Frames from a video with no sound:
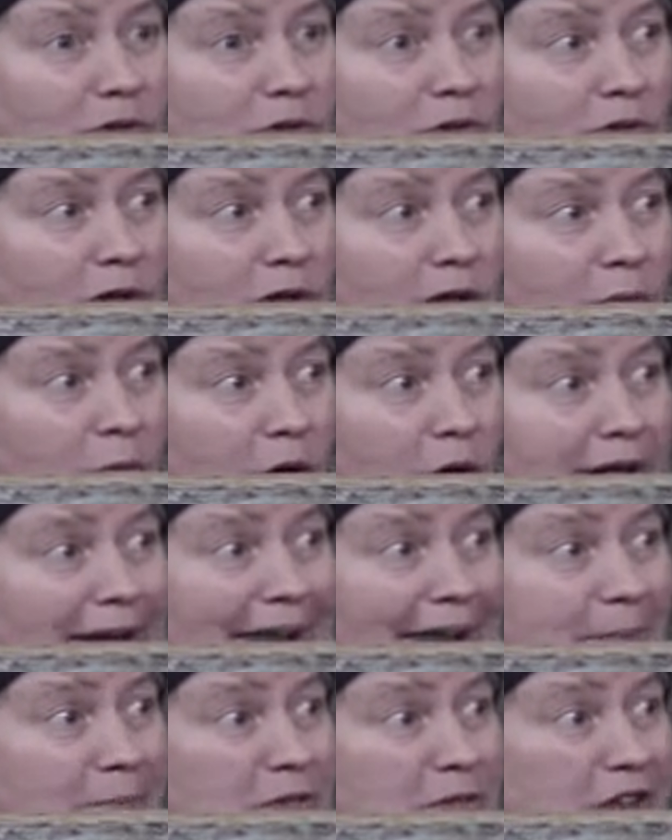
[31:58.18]
or at one
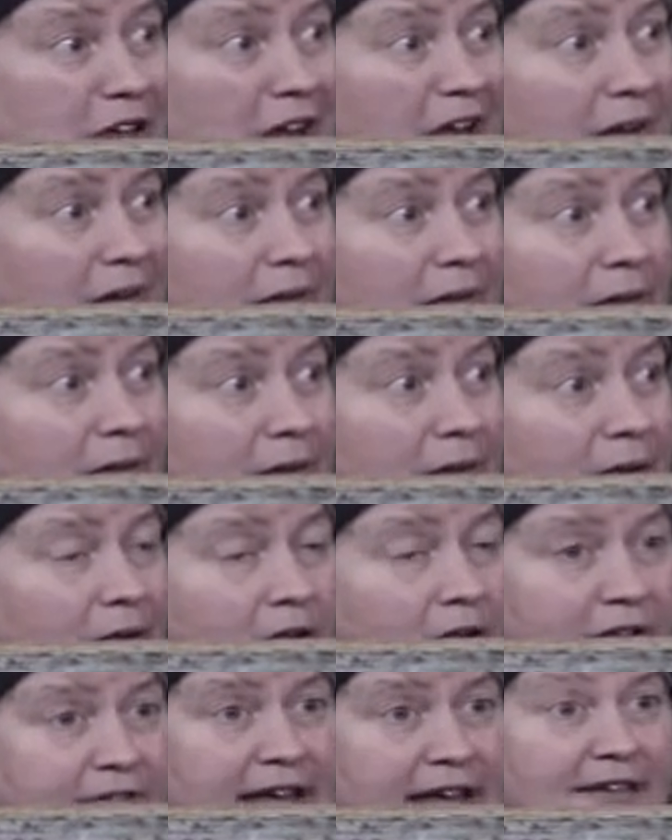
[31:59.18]
limb, do you?
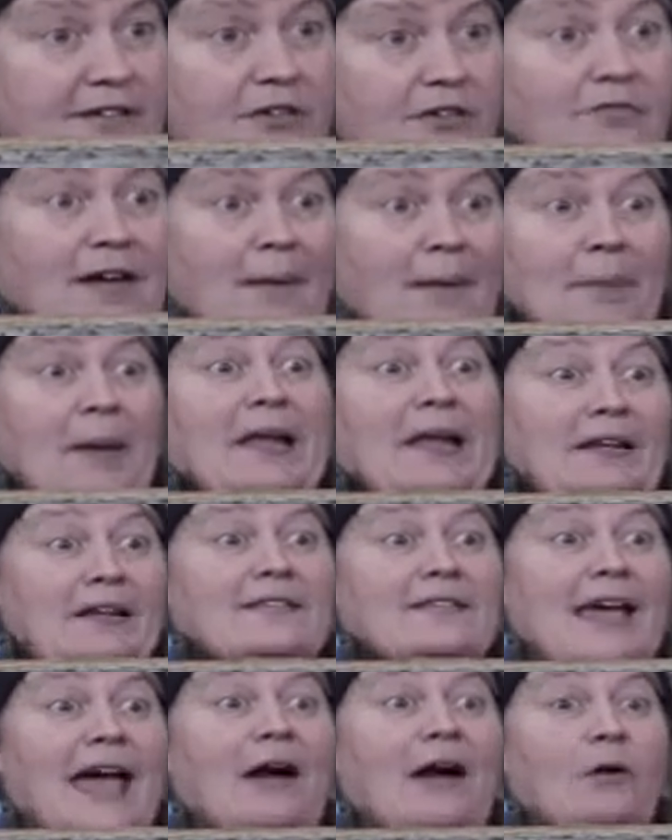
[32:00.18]
You tend to wrap it in a
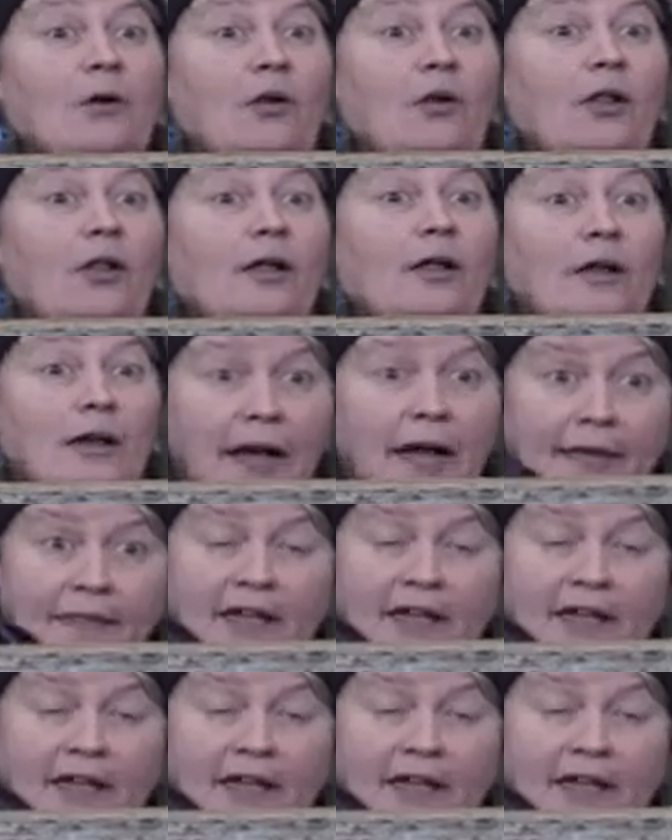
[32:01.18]
towel, and